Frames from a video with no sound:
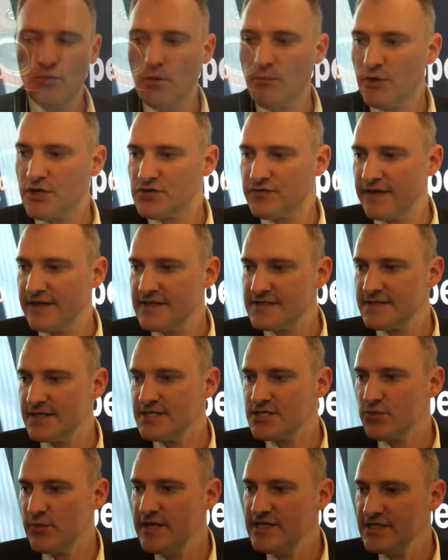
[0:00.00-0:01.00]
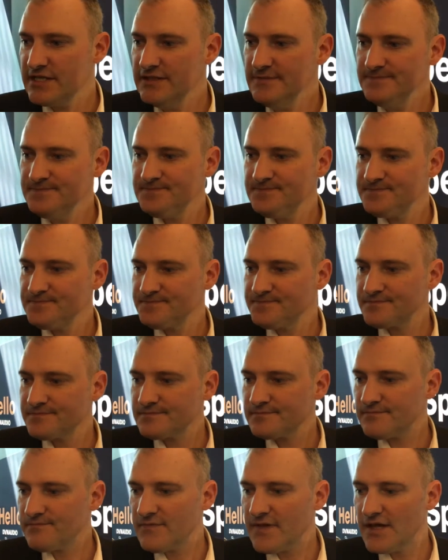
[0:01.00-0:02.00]
one more thing is the tweeter.
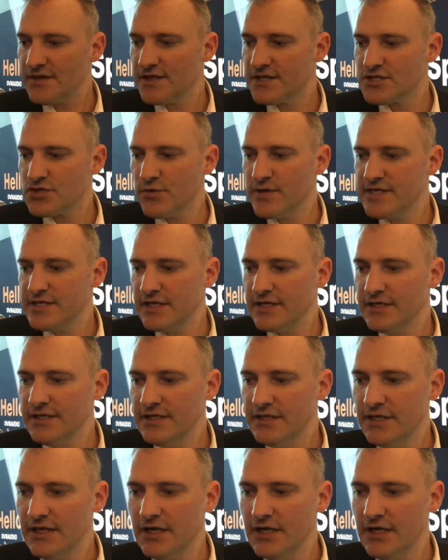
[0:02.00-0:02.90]
The tweeter